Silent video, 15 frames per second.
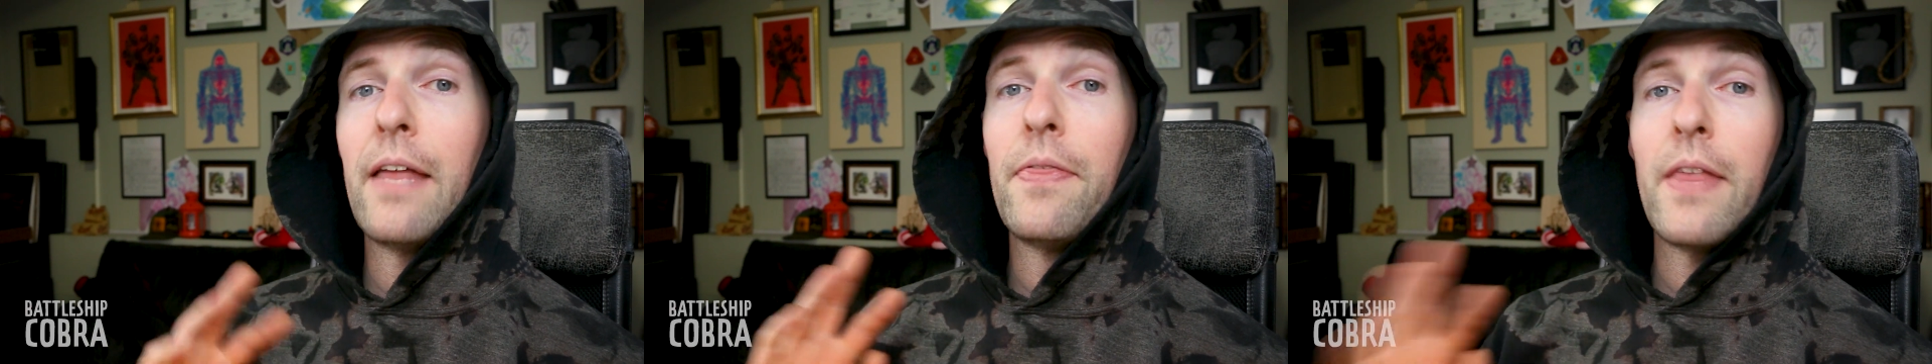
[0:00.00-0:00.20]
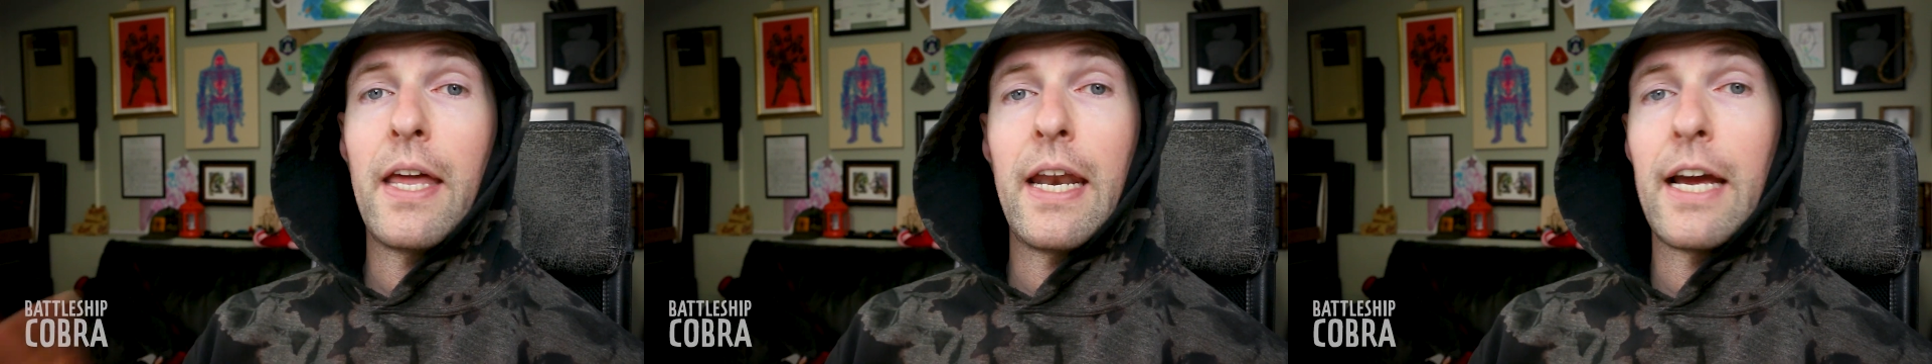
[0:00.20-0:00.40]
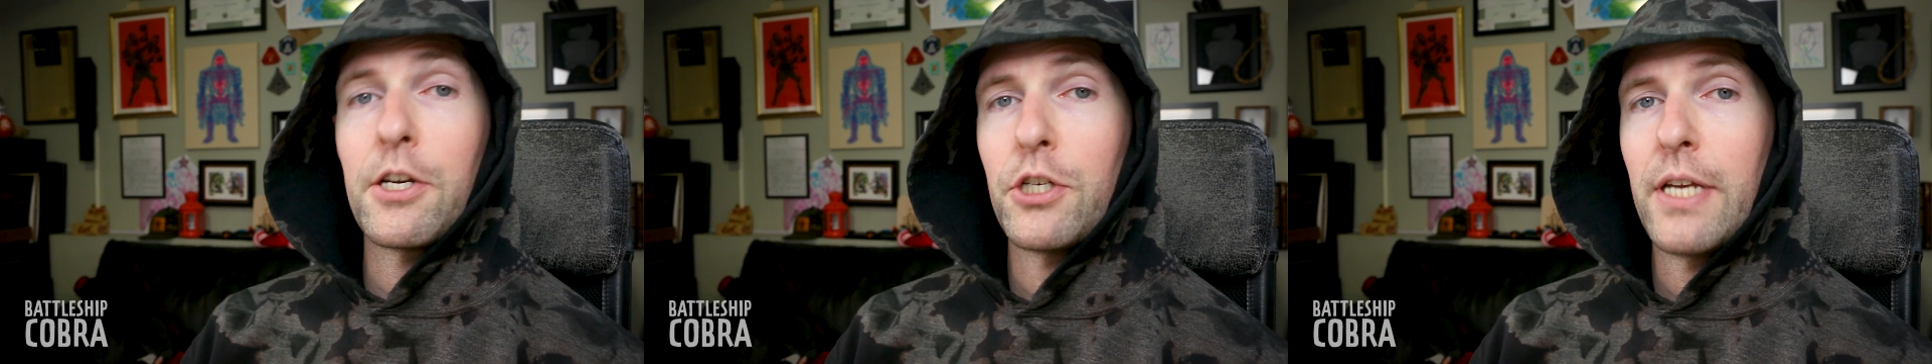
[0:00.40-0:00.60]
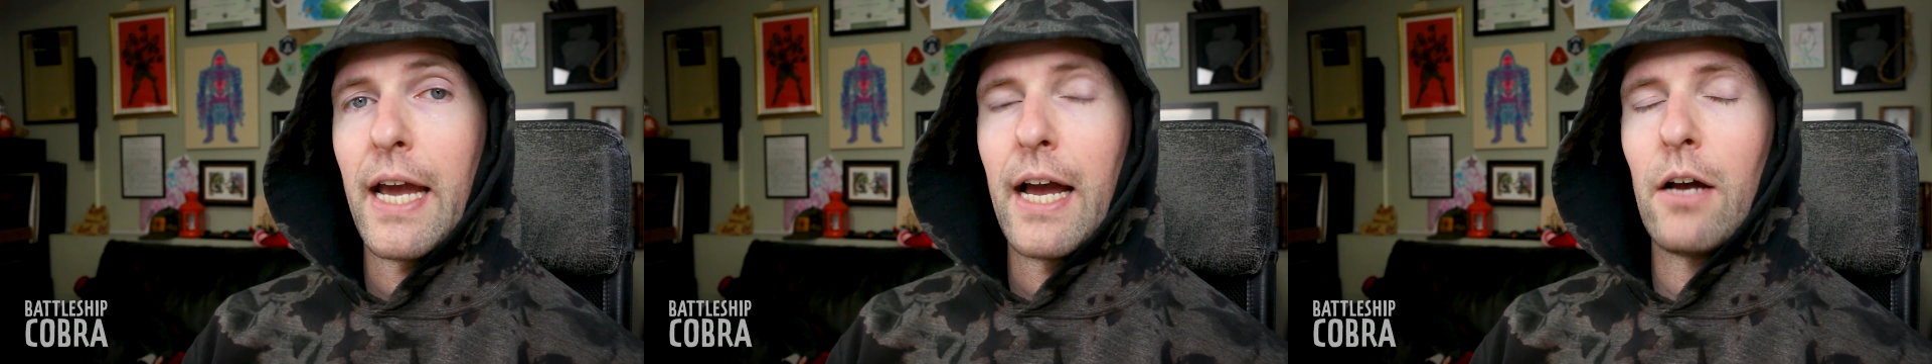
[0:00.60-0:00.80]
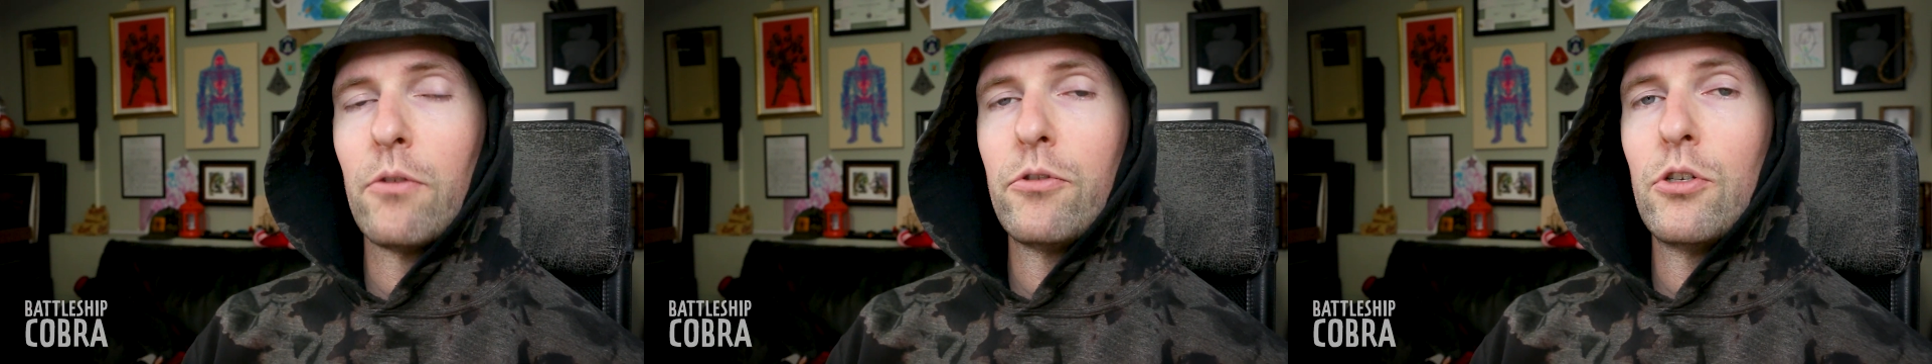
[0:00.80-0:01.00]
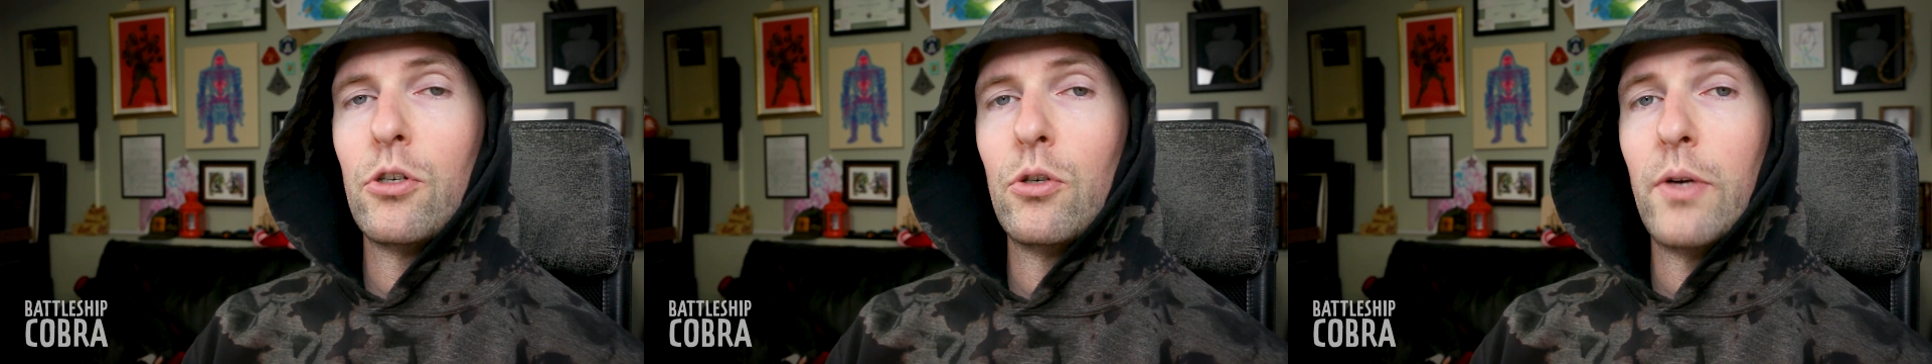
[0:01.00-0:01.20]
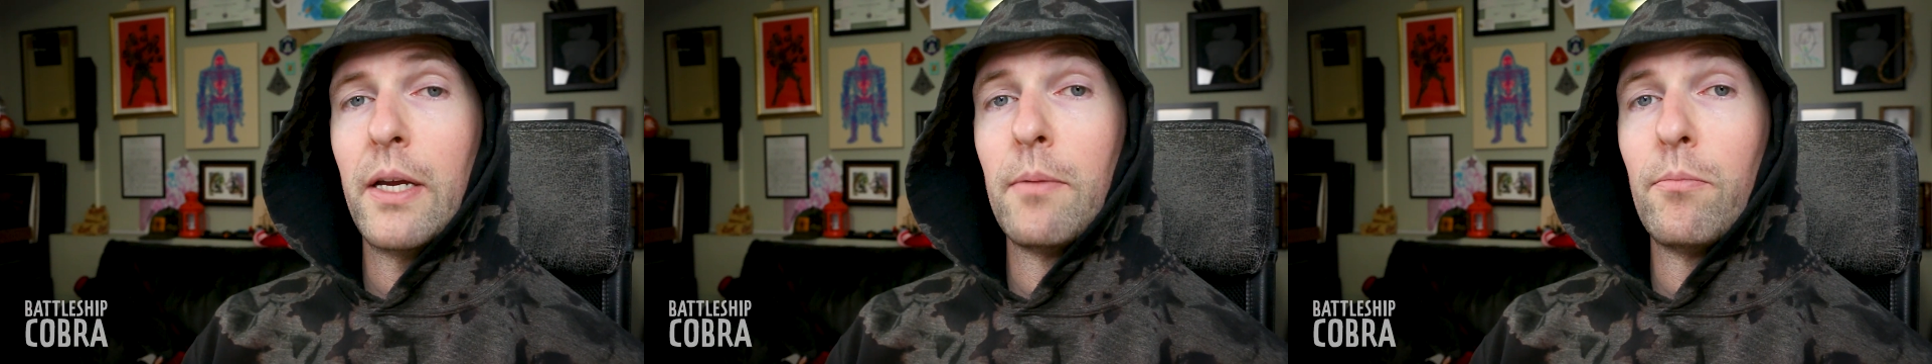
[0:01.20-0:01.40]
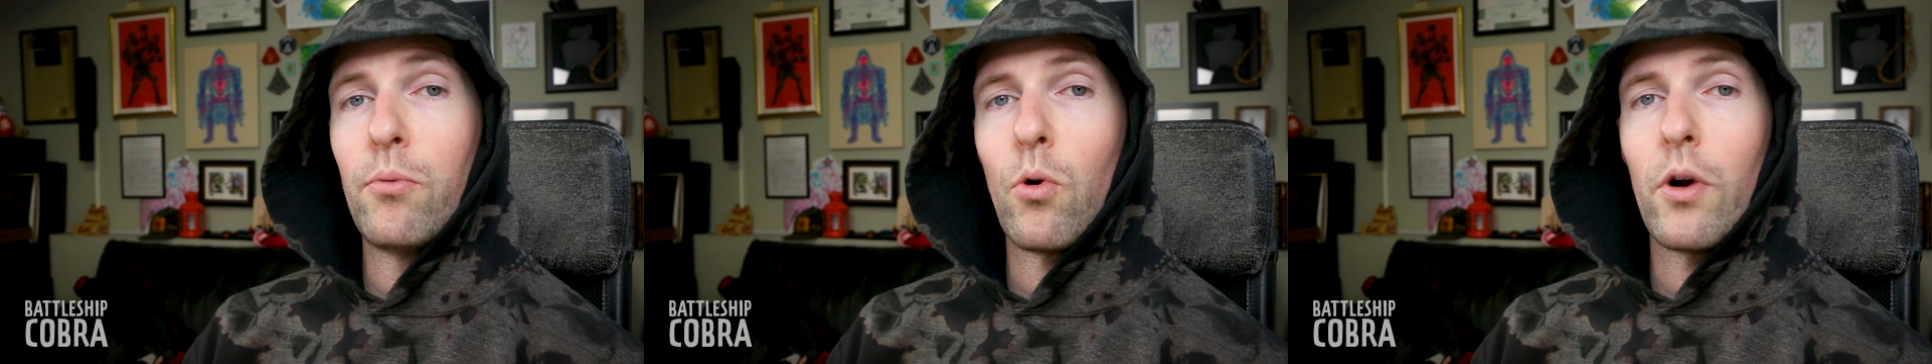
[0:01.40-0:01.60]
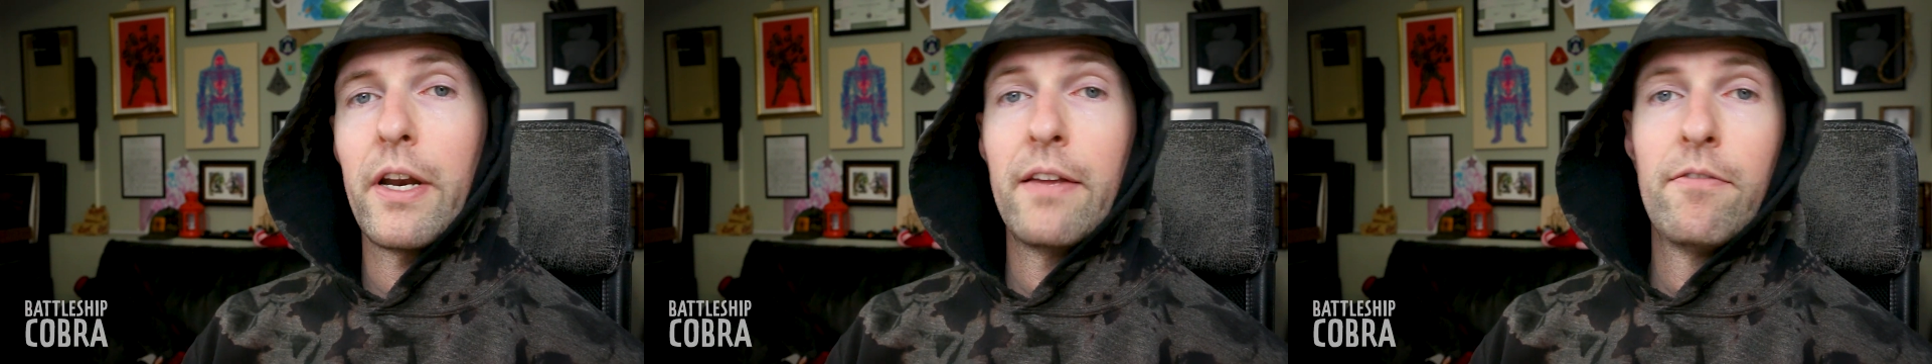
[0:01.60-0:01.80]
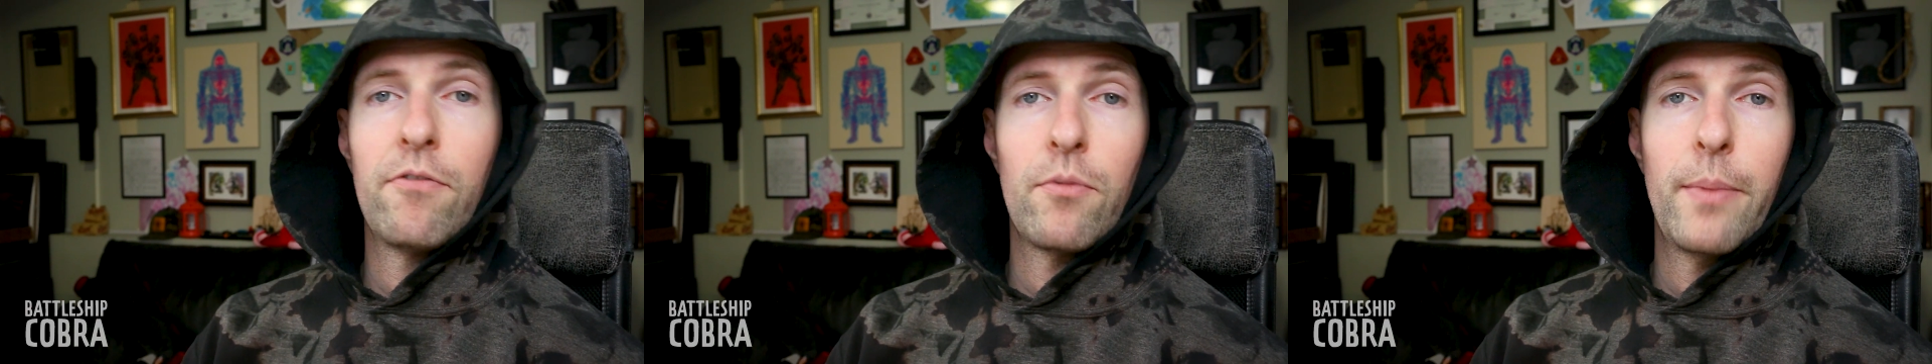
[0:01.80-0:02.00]
and then actually how to import
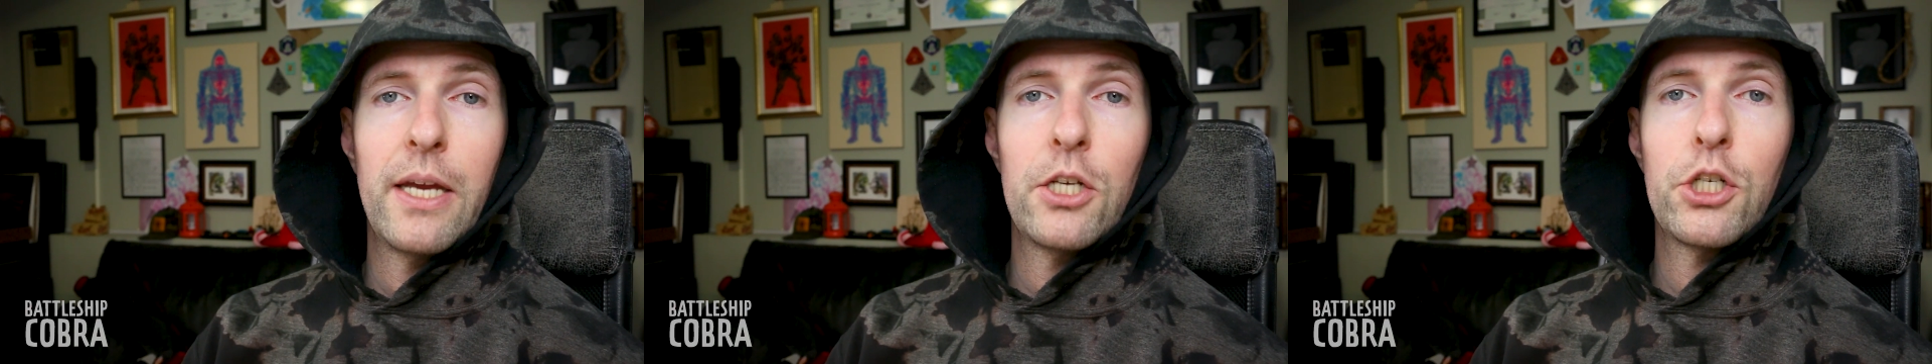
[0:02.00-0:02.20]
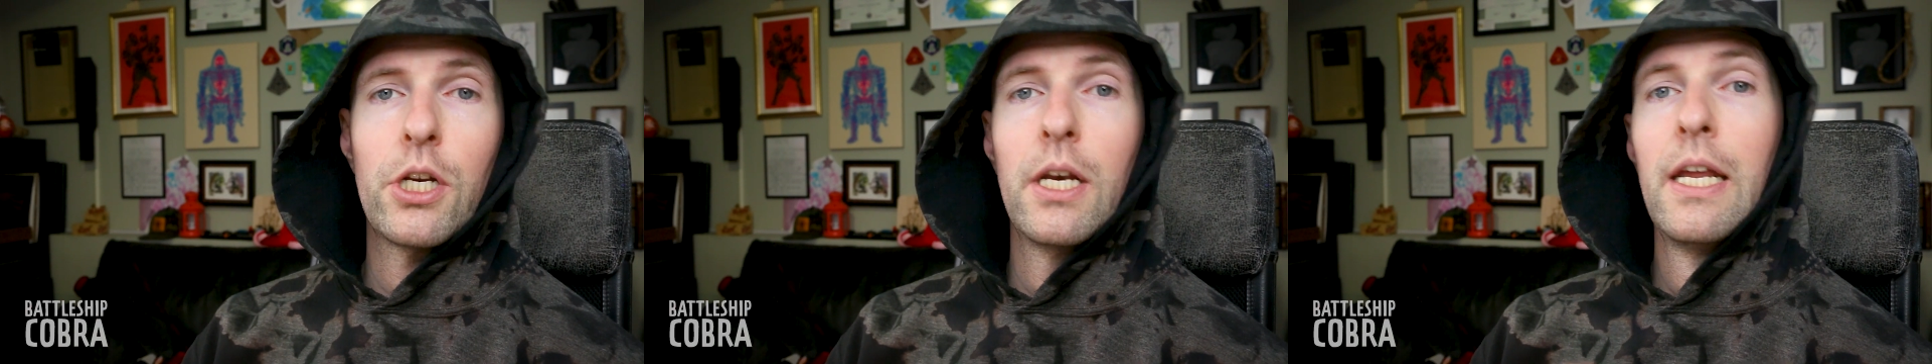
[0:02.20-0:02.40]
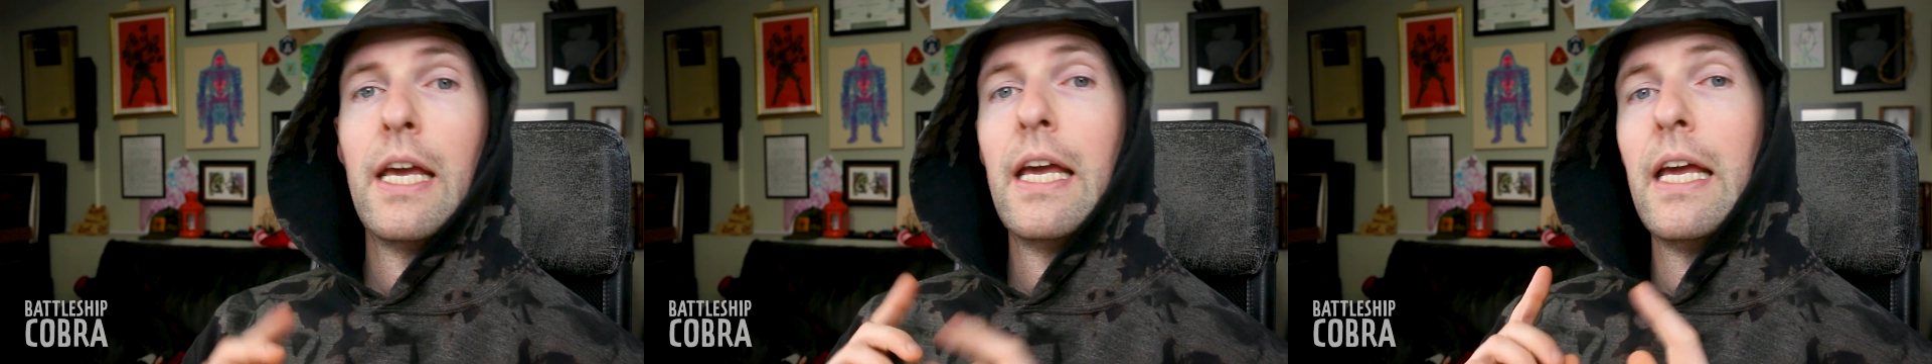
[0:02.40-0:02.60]
information